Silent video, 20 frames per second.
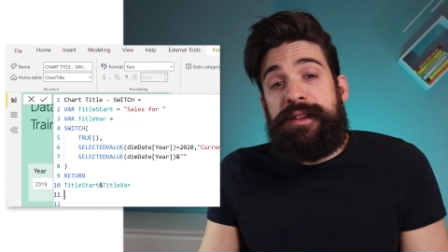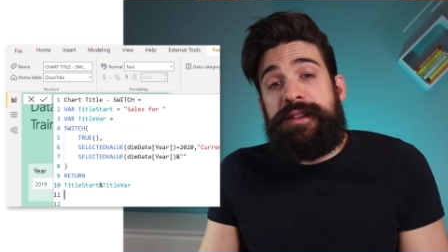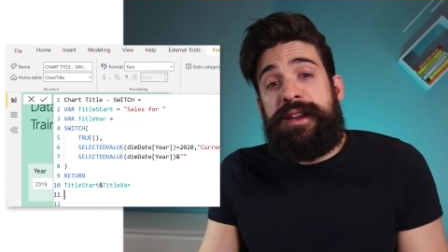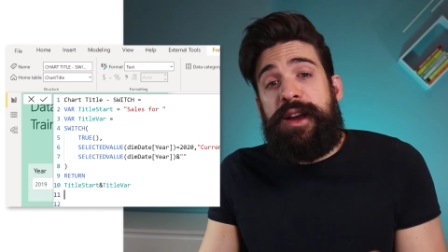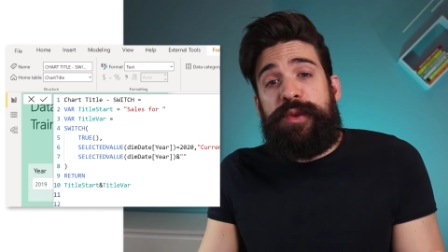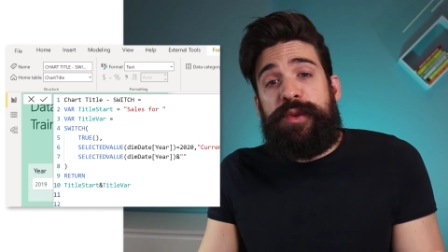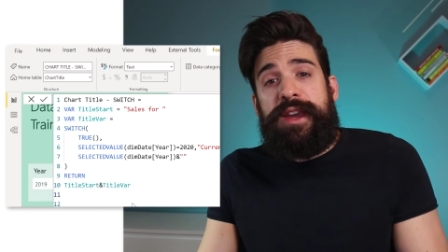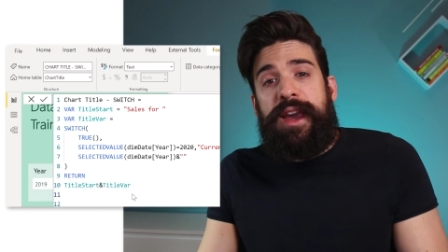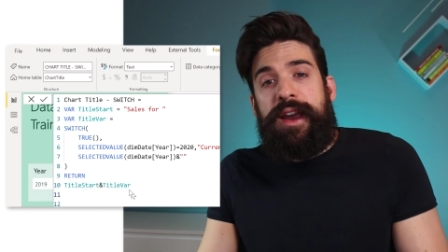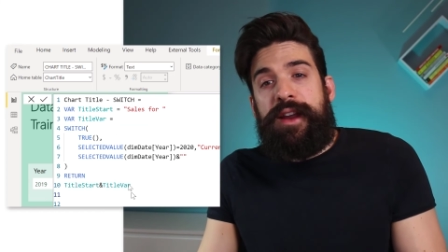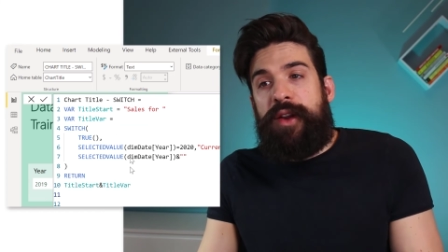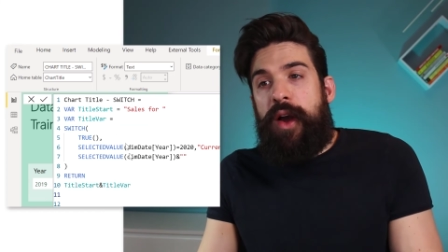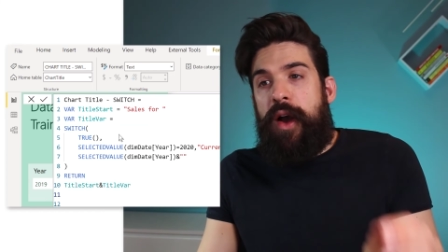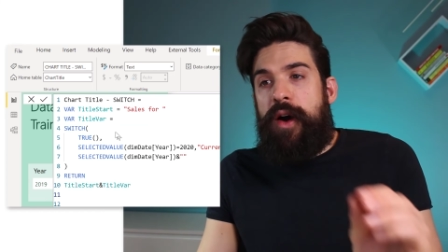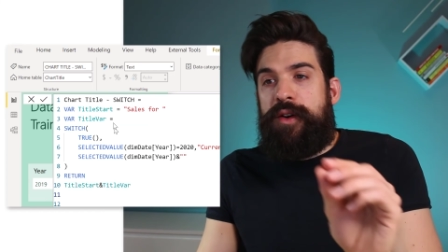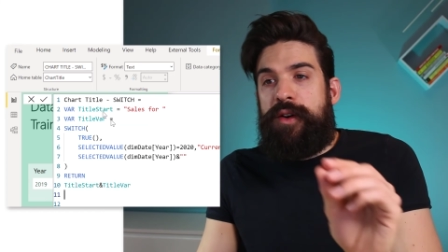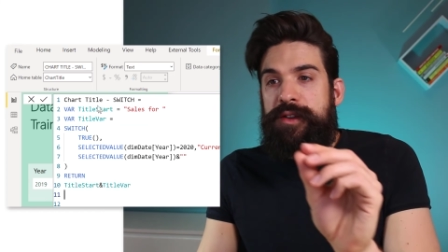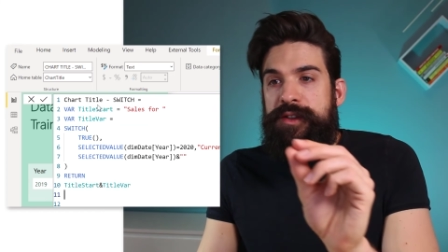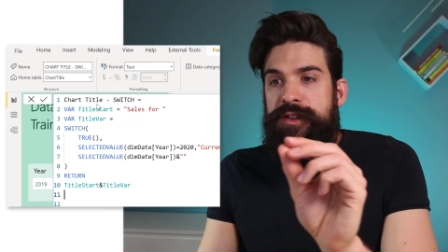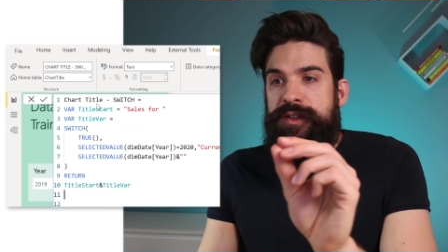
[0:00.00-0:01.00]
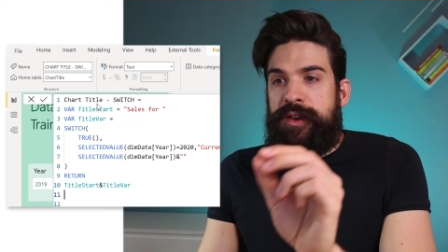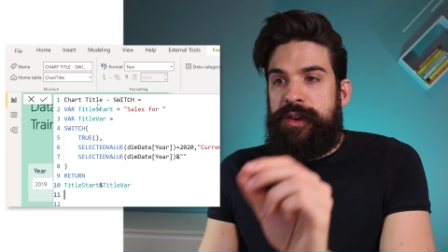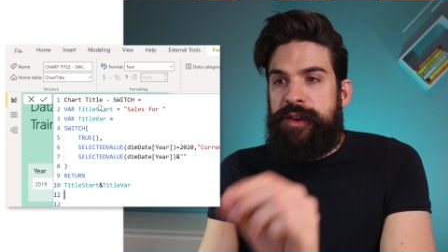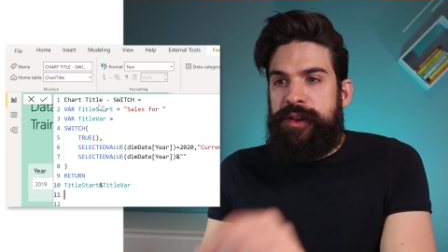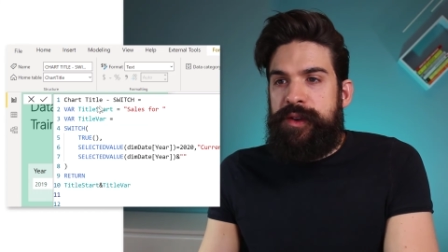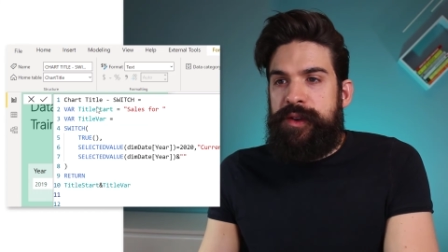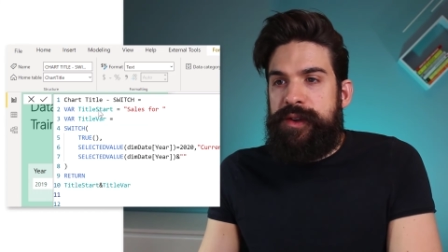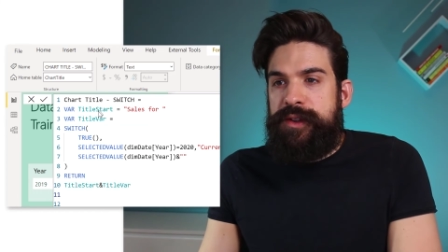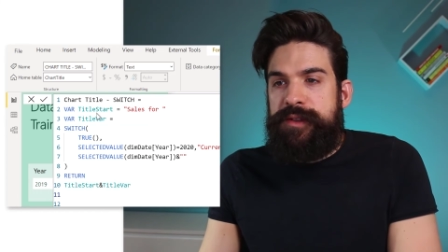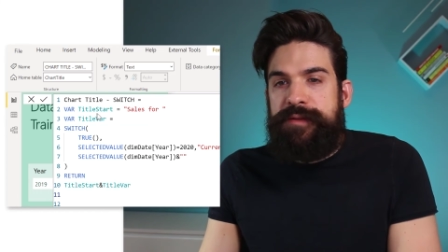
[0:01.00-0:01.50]
Now we can also
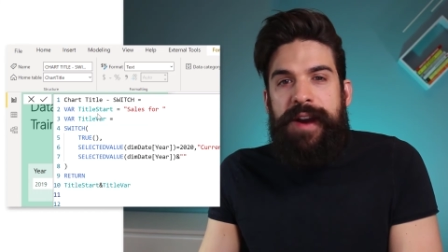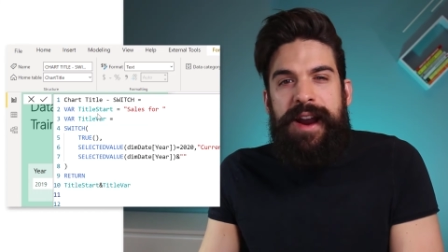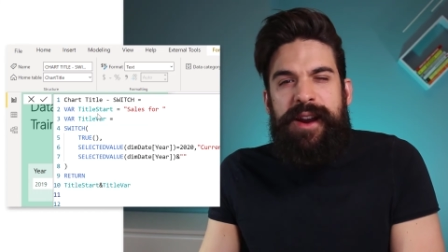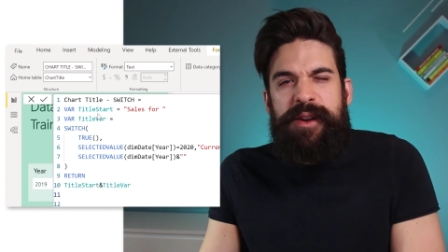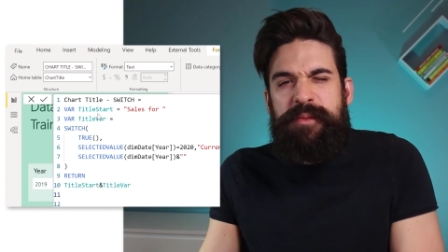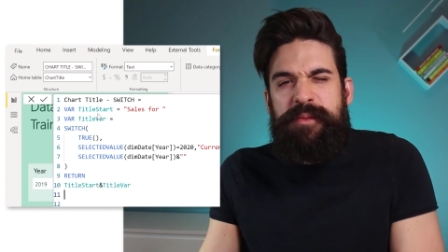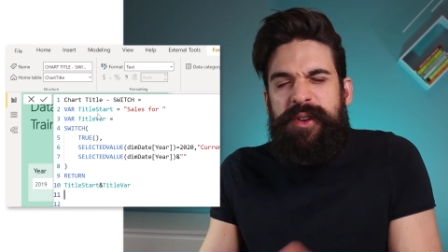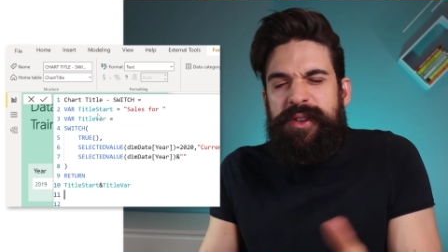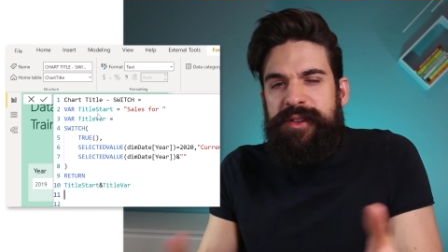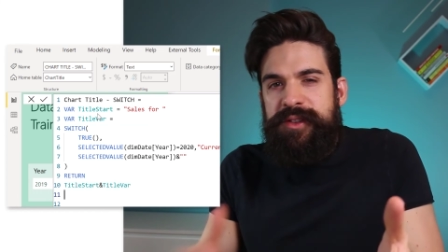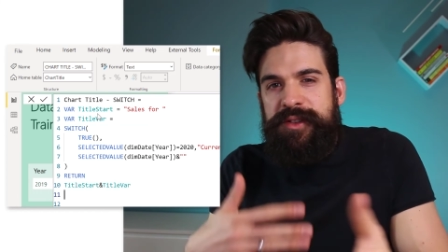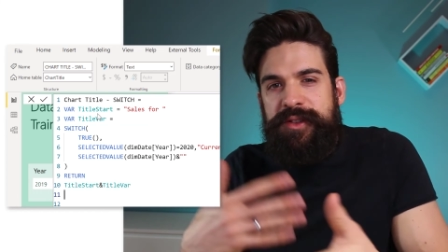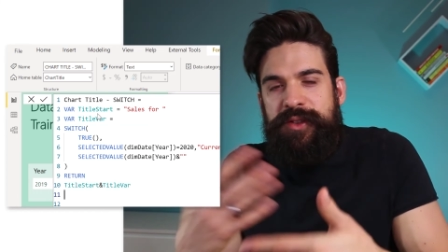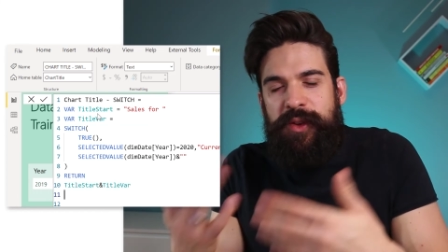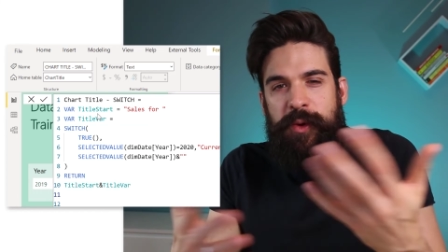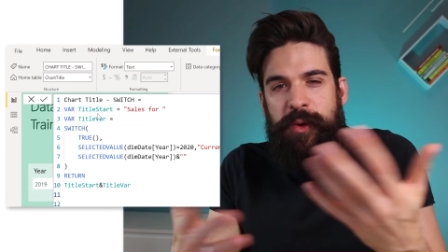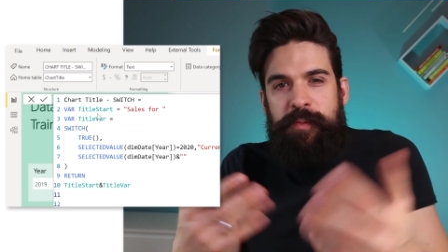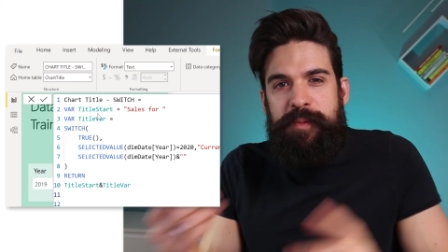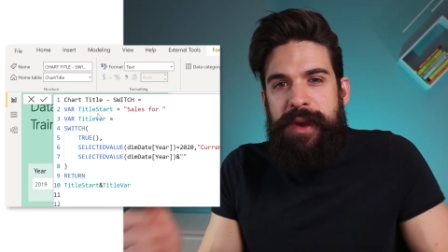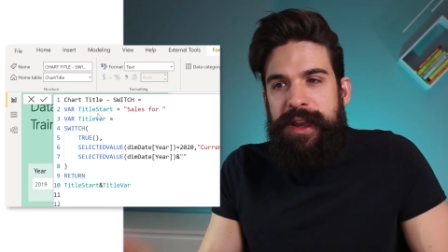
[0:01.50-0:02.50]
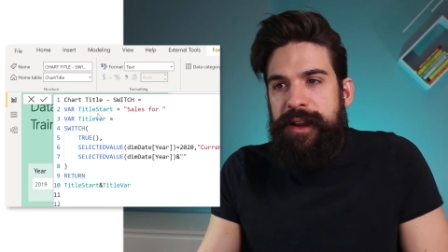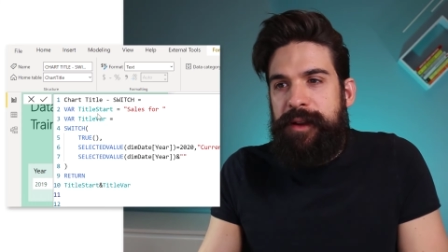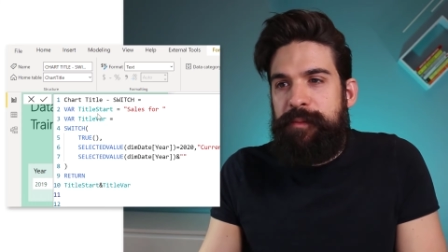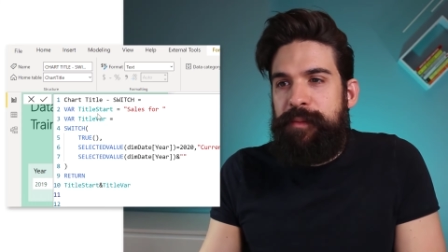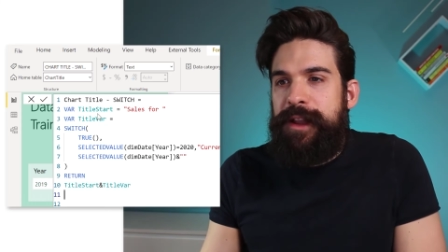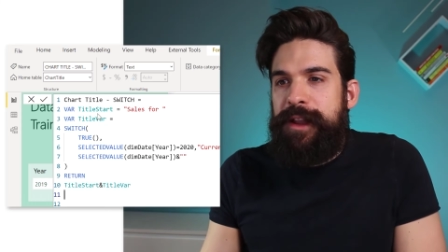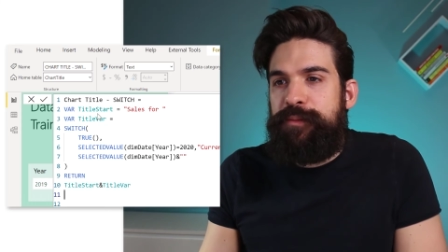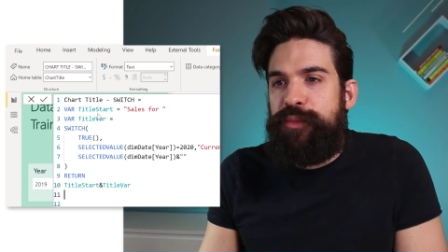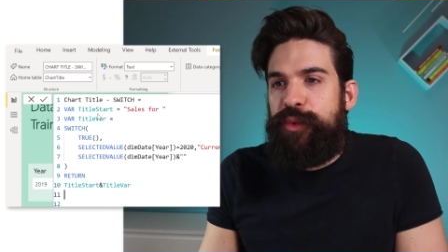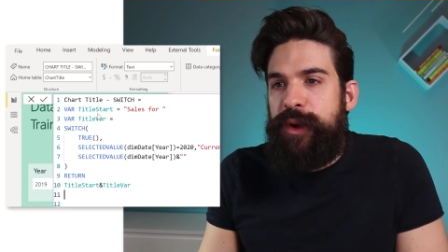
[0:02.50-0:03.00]
use variables to make it a
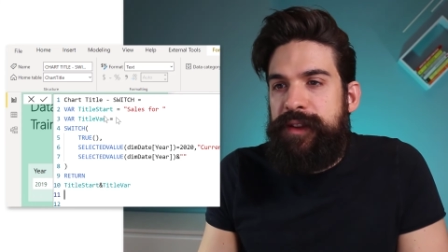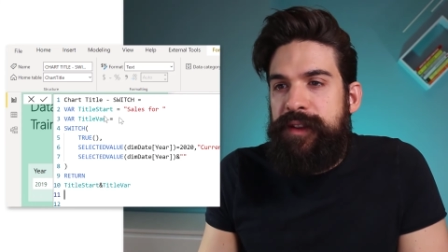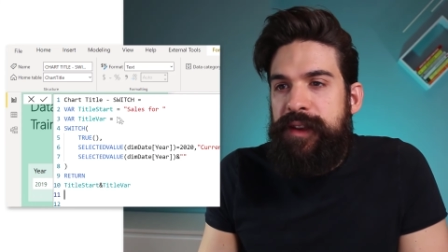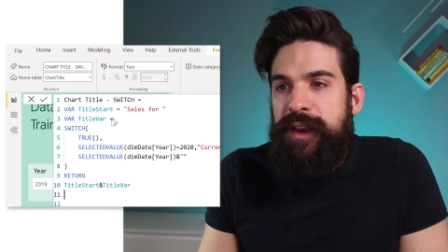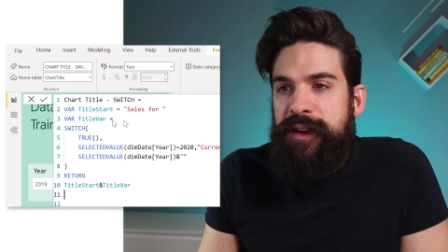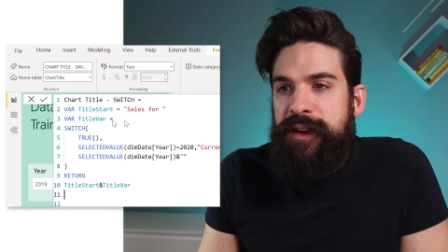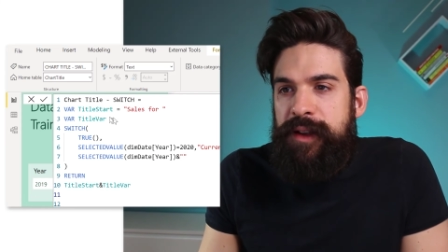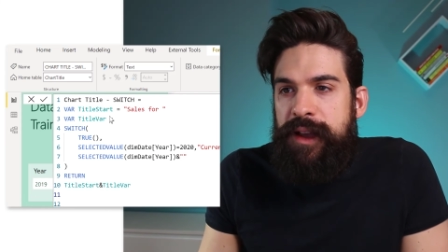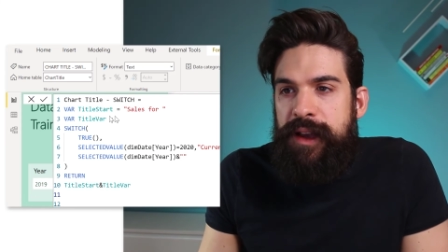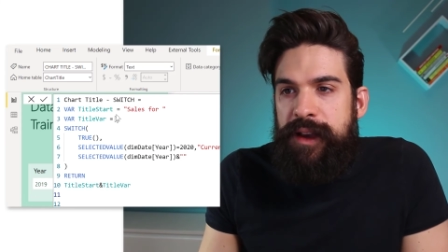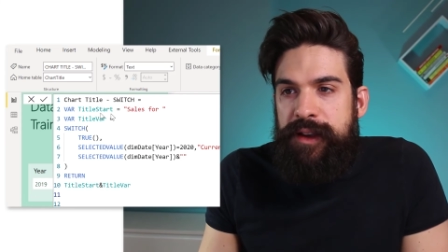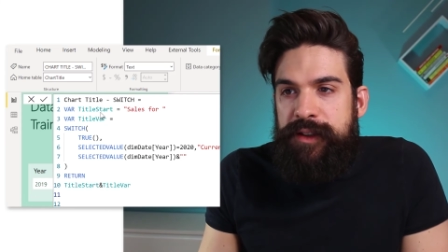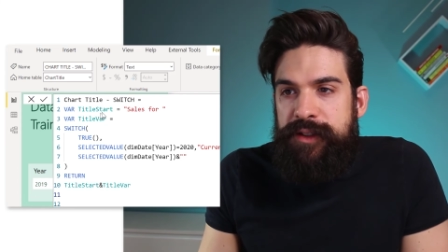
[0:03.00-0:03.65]
bit prettier.